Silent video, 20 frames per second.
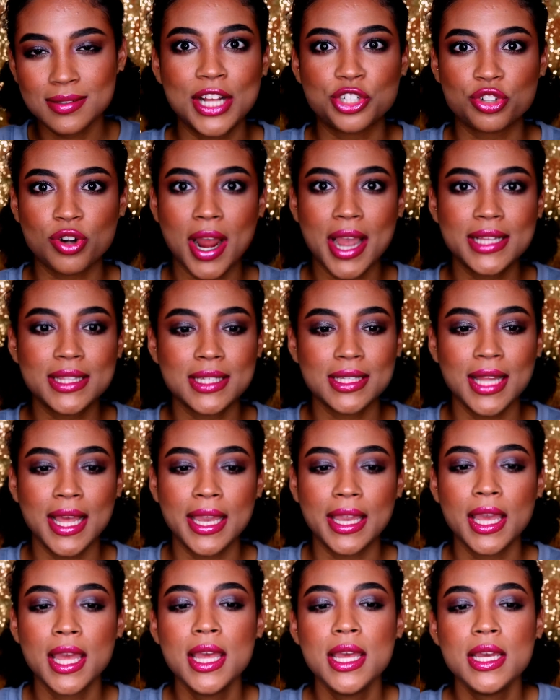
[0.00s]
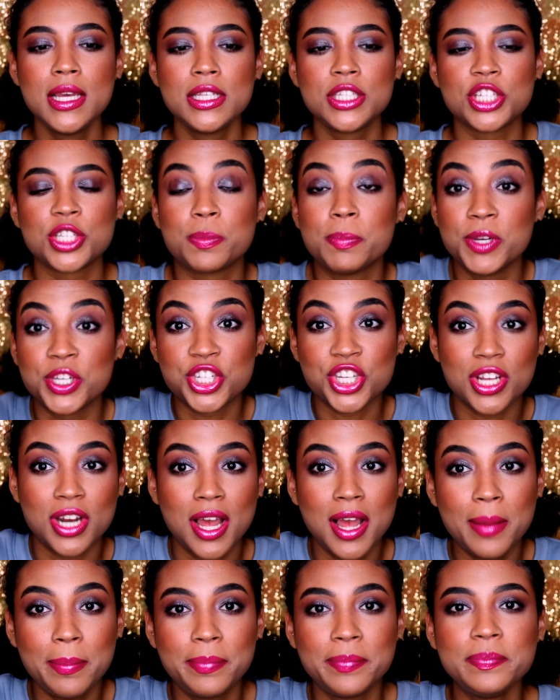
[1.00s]
I tried to like just push it
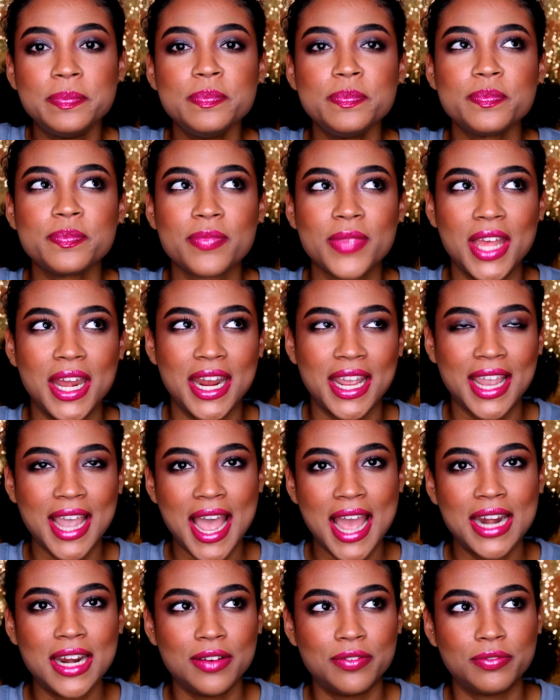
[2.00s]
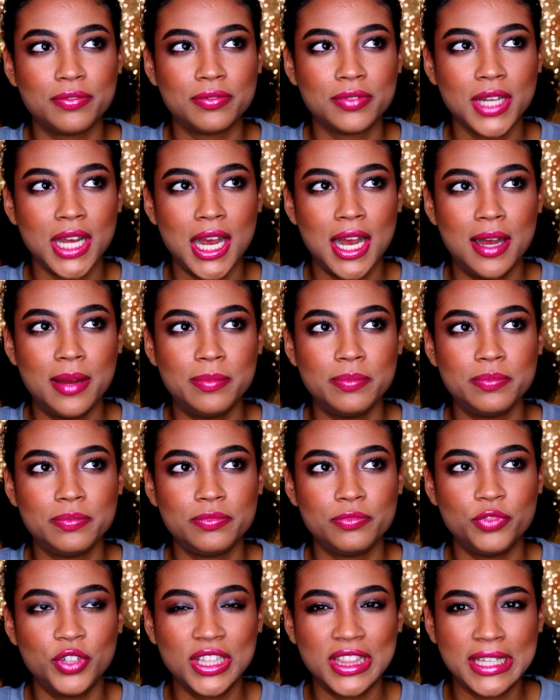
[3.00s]
up and it kind of
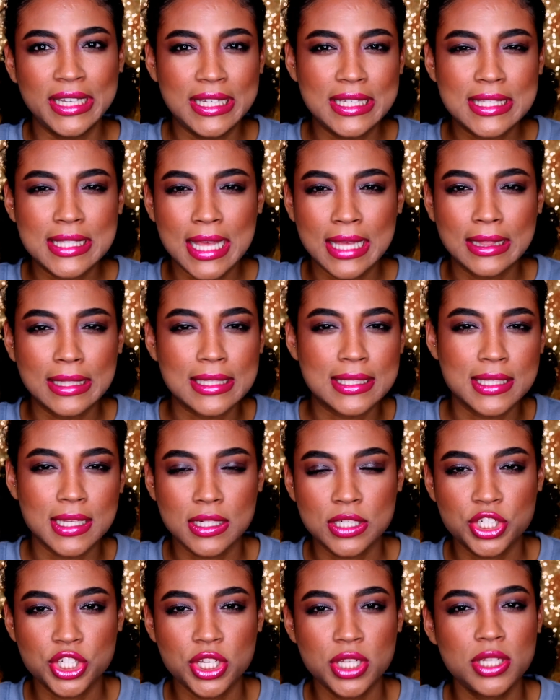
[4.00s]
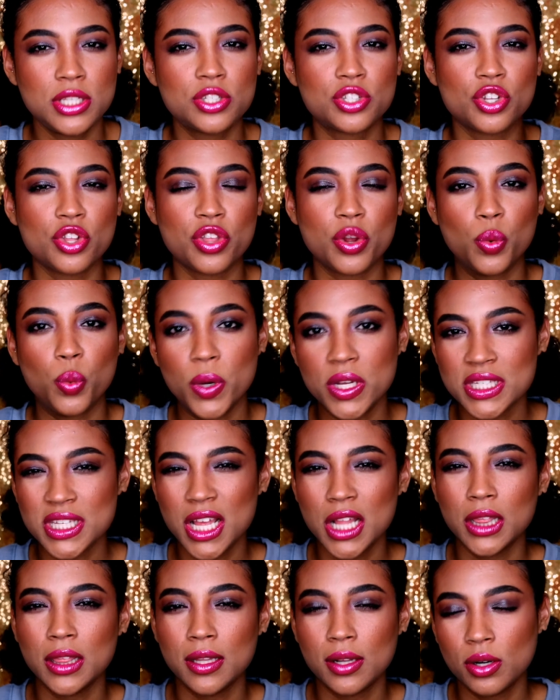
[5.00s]
released like the suction, so there was
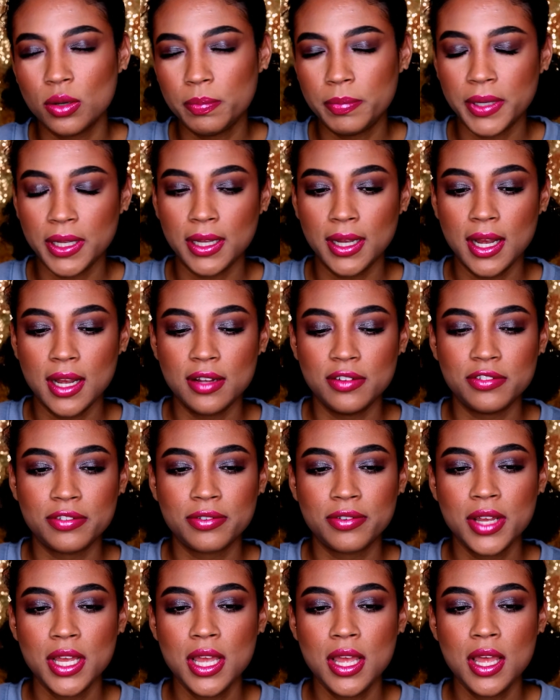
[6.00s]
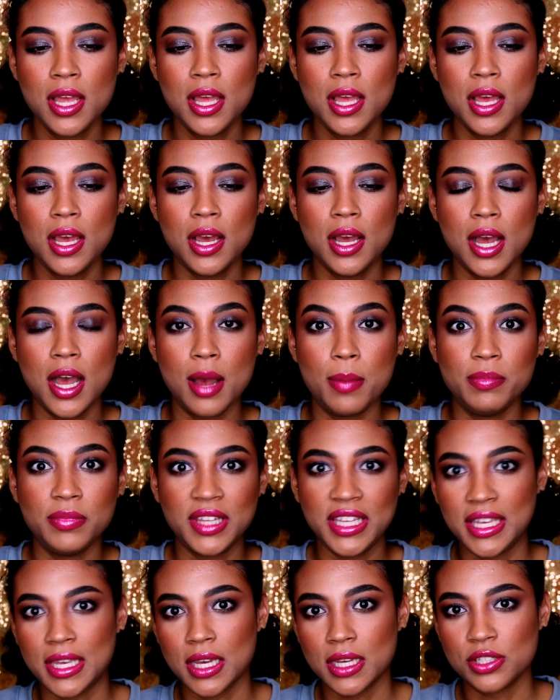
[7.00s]
a little bit of
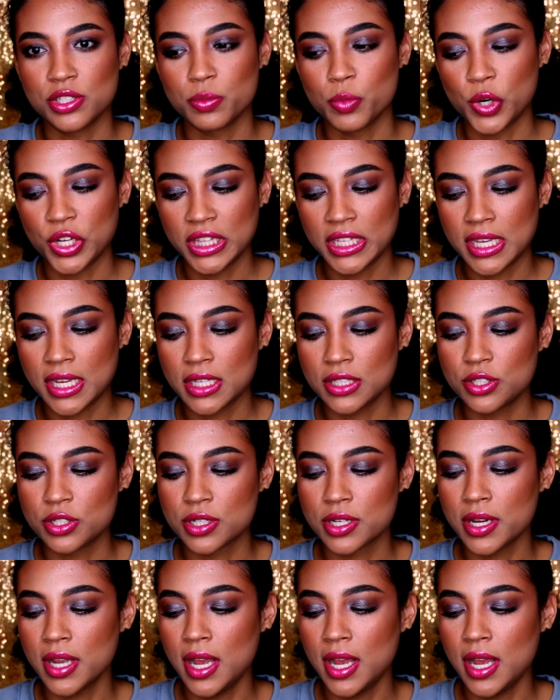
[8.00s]
leakage, more leakage.